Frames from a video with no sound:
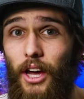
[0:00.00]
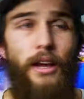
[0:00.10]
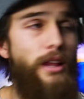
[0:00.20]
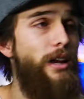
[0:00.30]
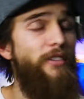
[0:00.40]

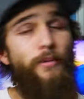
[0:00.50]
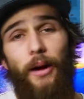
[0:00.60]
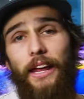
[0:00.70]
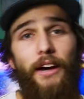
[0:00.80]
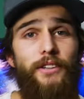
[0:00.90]
And then
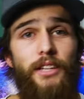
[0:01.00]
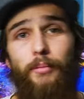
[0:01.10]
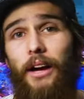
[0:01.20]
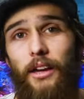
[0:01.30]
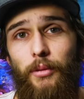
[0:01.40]
everybody else in
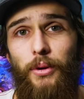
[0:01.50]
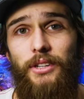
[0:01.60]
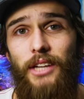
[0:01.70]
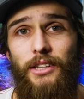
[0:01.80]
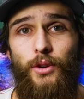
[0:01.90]
my computer
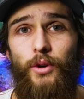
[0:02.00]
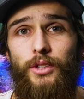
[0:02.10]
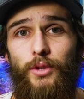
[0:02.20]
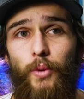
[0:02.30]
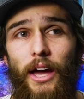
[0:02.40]
science
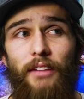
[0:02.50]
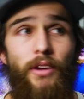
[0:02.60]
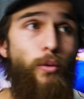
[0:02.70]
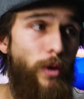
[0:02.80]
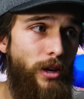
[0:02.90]
courses will have a
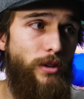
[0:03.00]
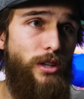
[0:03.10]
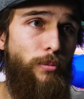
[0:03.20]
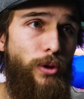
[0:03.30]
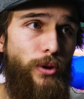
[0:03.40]
Windows
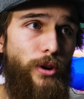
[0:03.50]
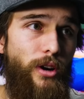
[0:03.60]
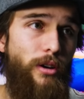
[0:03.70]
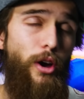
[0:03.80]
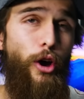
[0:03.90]

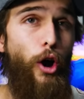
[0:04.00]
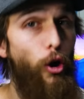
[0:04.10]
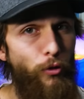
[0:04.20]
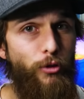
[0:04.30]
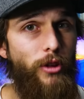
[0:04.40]
computer,
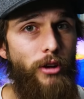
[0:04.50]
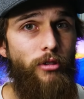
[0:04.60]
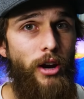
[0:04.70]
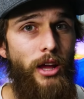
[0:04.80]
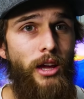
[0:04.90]
hopefully
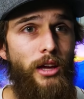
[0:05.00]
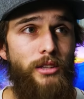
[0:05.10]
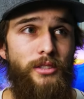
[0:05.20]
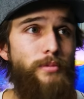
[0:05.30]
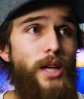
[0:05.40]
running
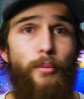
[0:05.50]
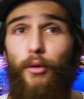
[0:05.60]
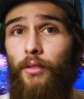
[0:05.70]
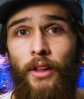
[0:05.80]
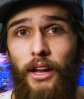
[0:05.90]
some type of
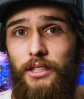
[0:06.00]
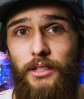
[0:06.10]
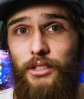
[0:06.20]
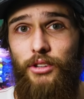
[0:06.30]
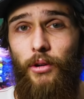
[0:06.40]
Linux
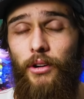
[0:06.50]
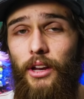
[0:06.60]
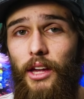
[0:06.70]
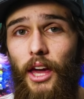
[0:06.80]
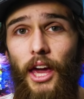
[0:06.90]
distro on it.